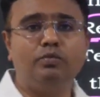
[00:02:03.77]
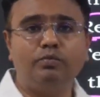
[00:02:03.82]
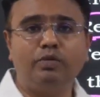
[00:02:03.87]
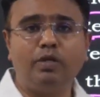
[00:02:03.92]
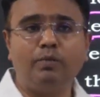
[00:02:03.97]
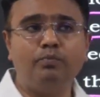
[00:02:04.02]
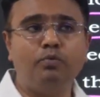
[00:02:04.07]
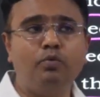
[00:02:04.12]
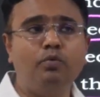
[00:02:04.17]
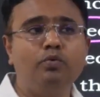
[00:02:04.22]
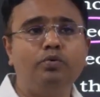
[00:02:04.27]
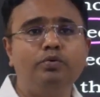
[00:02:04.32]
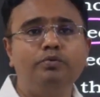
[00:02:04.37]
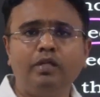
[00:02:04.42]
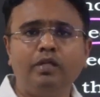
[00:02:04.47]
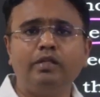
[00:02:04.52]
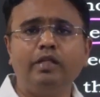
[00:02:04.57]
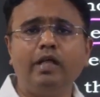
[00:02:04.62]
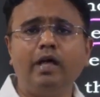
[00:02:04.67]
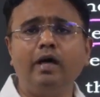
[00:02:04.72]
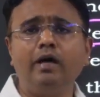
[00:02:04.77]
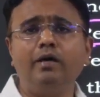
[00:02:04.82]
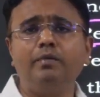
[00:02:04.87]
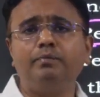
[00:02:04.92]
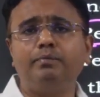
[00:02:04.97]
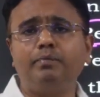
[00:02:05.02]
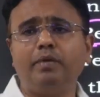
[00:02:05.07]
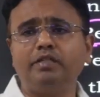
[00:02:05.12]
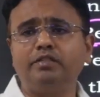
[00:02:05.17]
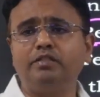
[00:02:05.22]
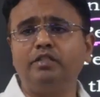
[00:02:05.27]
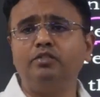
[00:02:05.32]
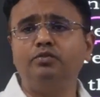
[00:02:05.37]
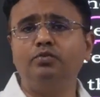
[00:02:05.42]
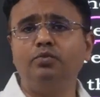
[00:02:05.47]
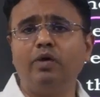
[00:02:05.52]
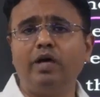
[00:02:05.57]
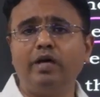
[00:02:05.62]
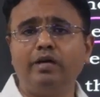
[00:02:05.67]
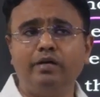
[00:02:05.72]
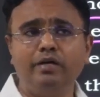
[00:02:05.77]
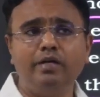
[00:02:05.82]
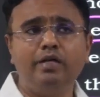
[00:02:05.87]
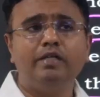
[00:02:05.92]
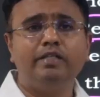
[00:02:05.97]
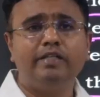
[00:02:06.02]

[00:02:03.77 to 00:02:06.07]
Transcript: the poor, the persons who are,